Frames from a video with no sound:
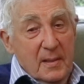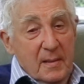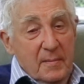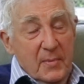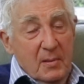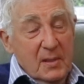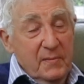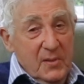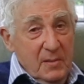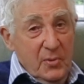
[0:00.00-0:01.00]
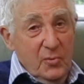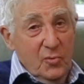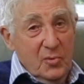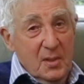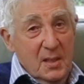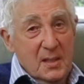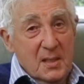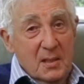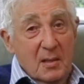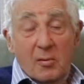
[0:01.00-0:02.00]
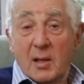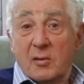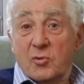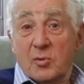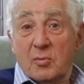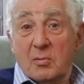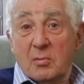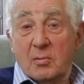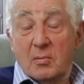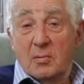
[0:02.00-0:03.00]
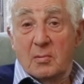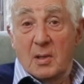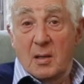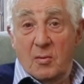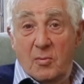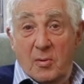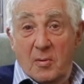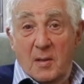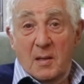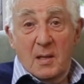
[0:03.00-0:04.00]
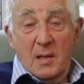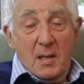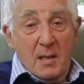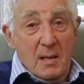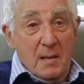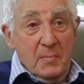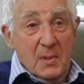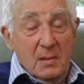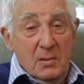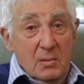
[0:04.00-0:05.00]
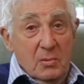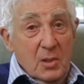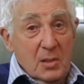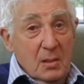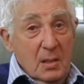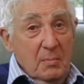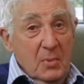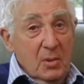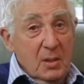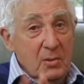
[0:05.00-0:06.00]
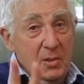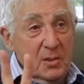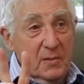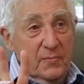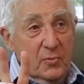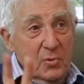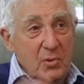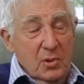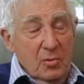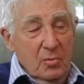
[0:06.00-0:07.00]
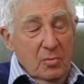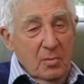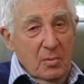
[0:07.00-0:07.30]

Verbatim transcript: um, I'll give some thought to this, and I'll let you know. Um, just, I'm looking just for two.